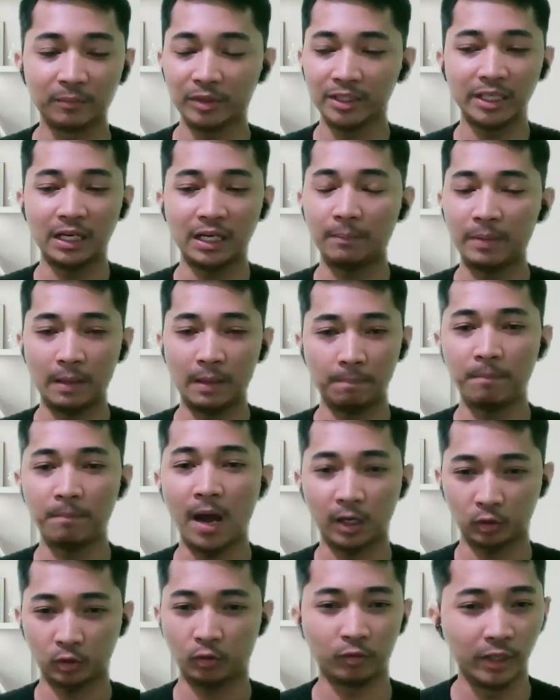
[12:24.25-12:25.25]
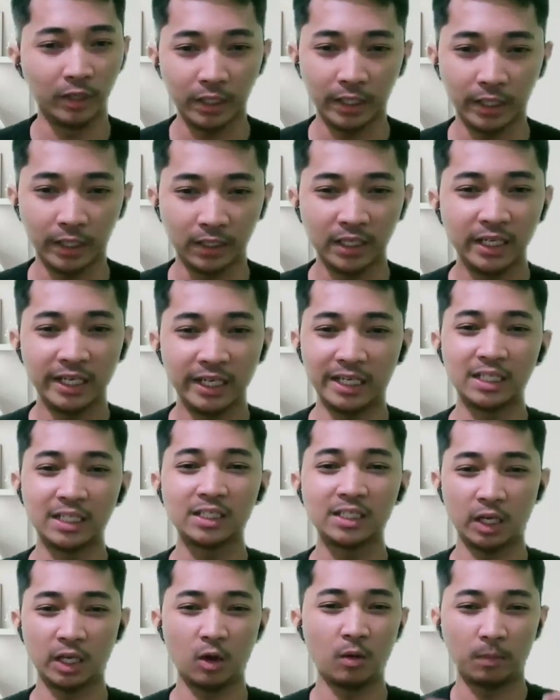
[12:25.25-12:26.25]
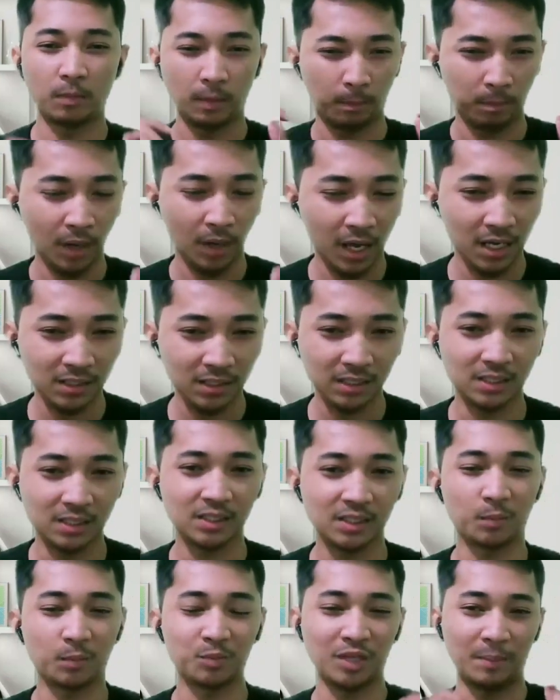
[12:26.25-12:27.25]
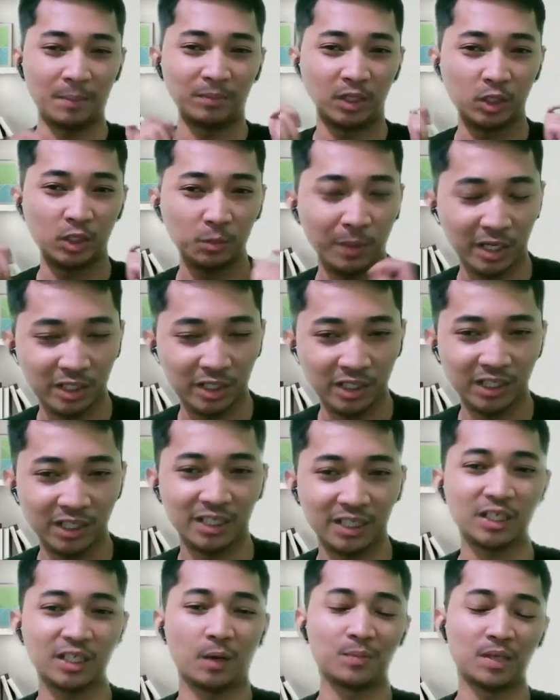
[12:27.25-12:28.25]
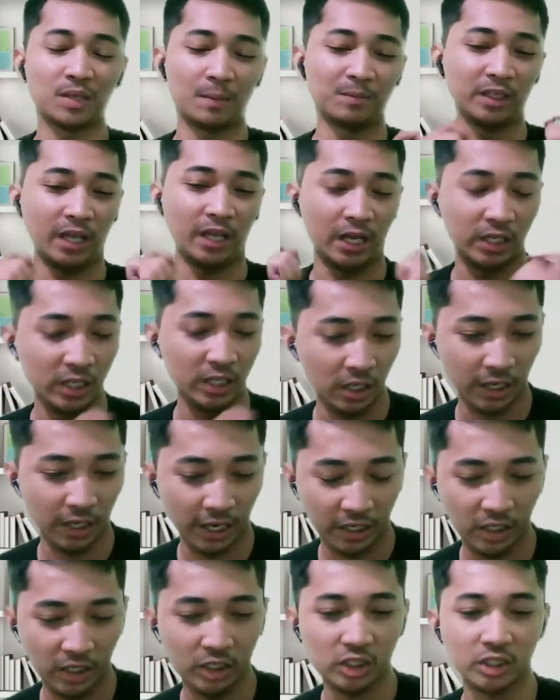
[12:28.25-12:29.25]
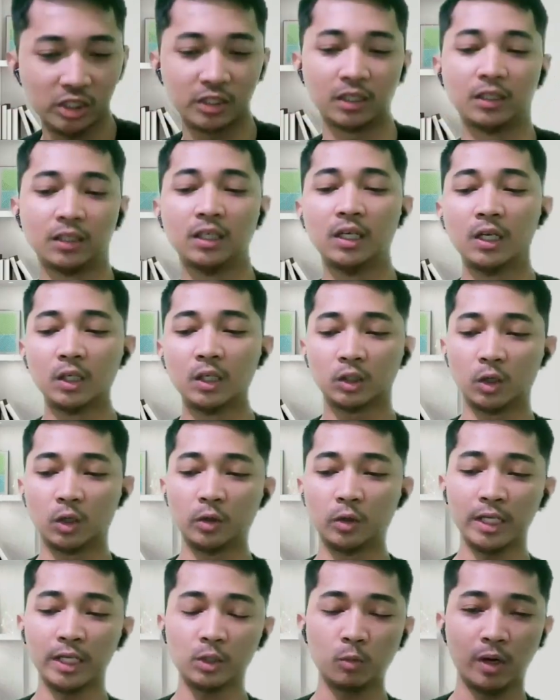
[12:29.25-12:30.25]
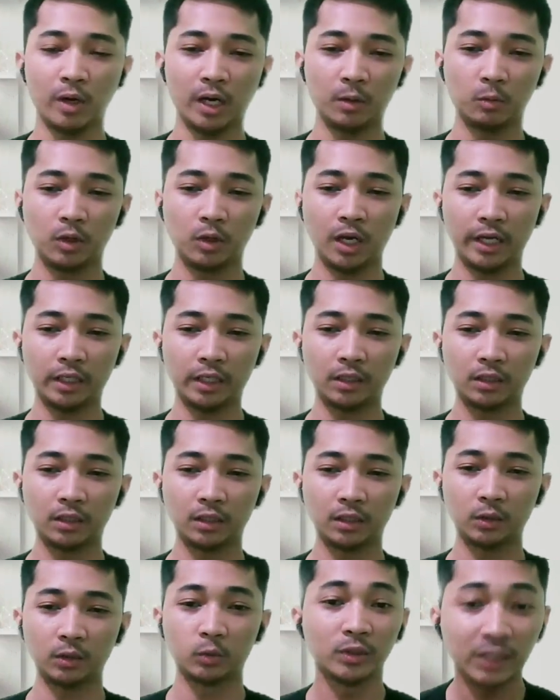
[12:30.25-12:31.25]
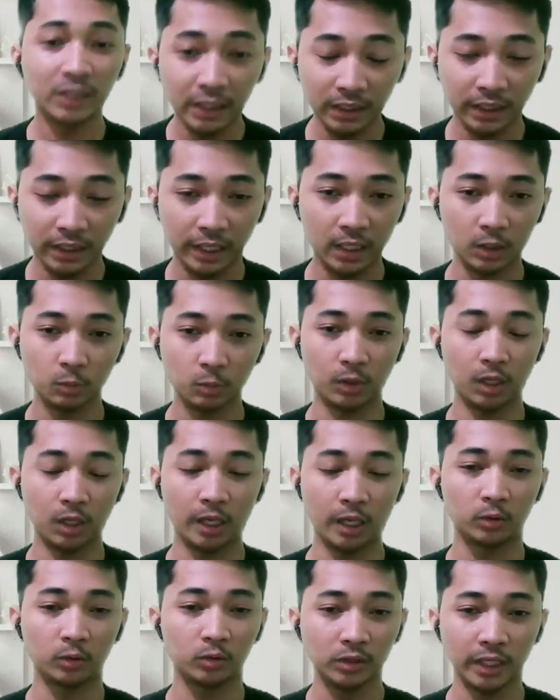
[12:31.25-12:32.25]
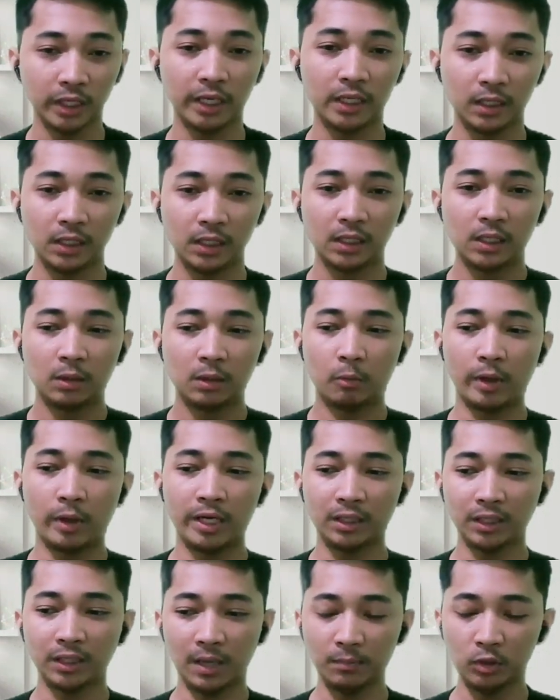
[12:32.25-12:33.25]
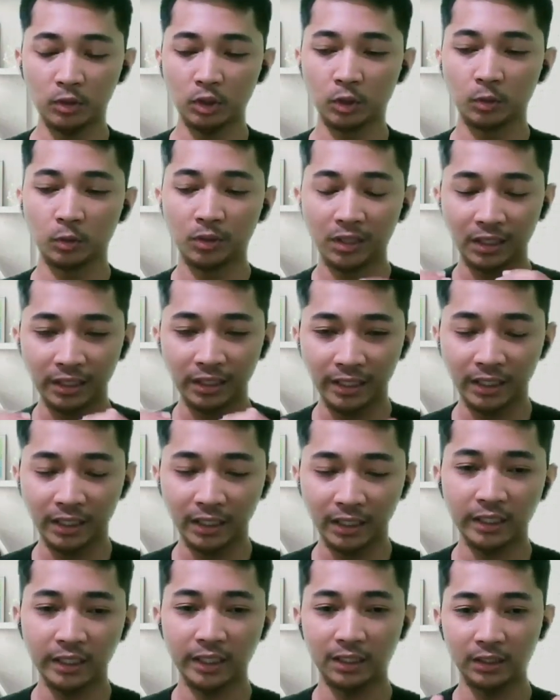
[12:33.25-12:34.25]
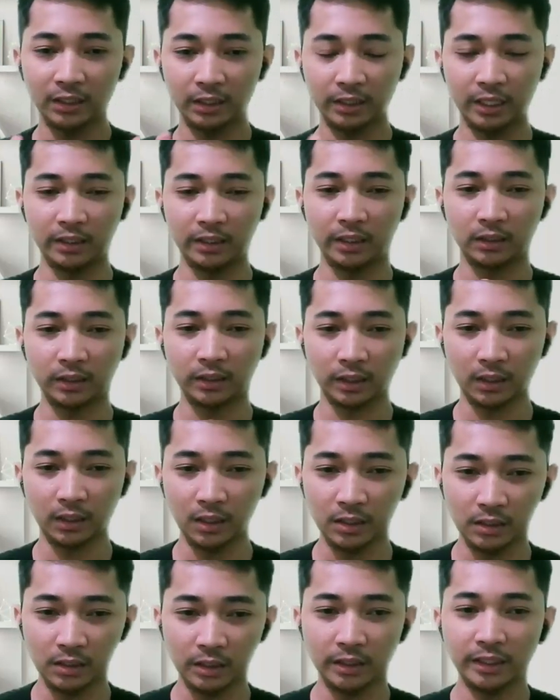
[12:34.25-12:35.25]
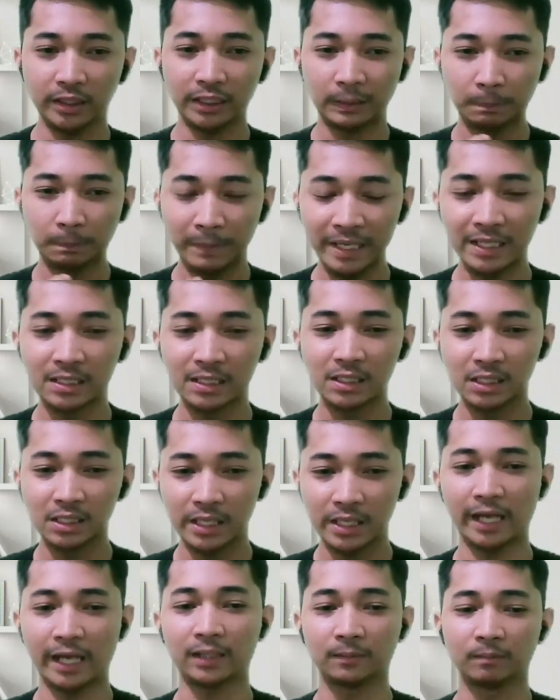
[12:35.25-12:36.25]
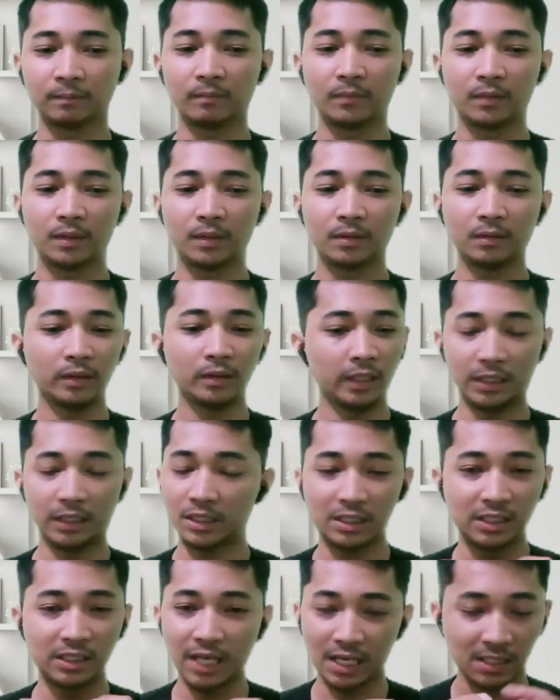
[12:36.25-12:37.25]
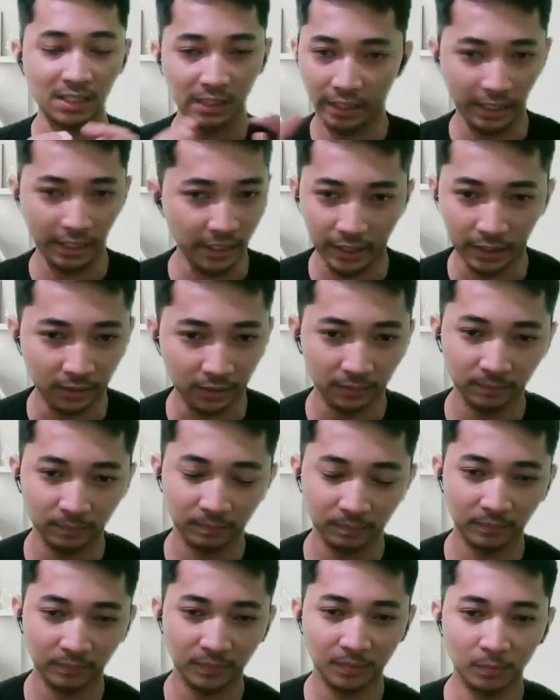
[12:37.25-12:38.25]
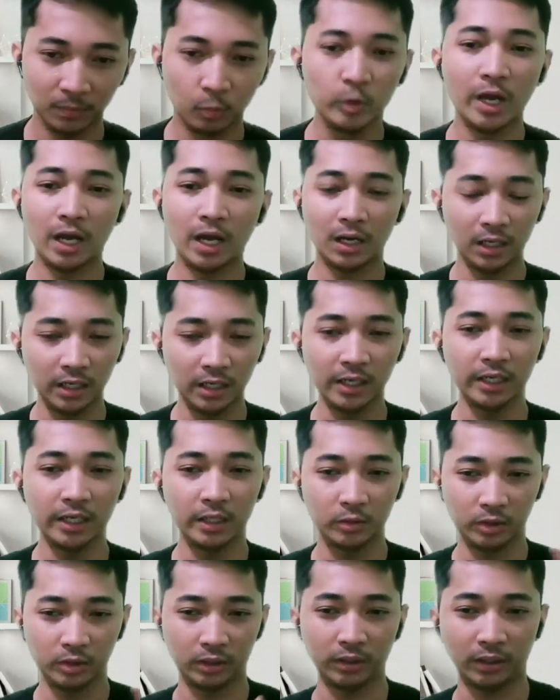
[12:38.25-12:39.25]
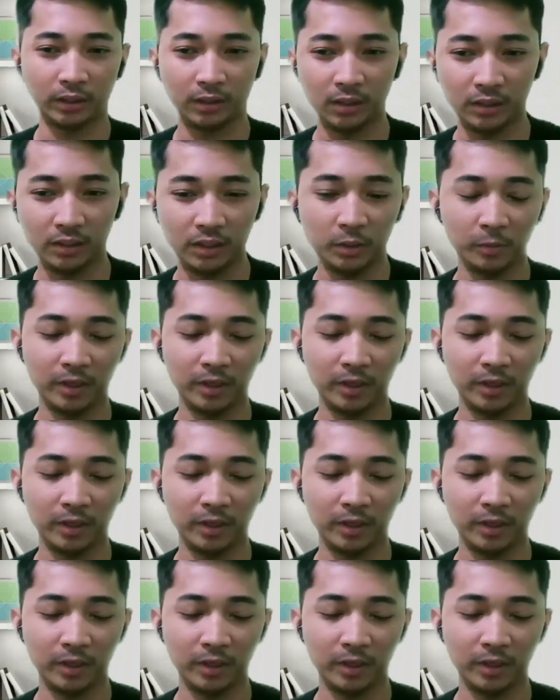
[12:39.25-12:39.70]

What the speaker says: It's going to be a part of learning instead of a plus, instead of something special, instead of something additional. So that's what I would like to see, and that's what I like to say. When it comes to really integrating technology, it means that it's just in it. We are learning using technology.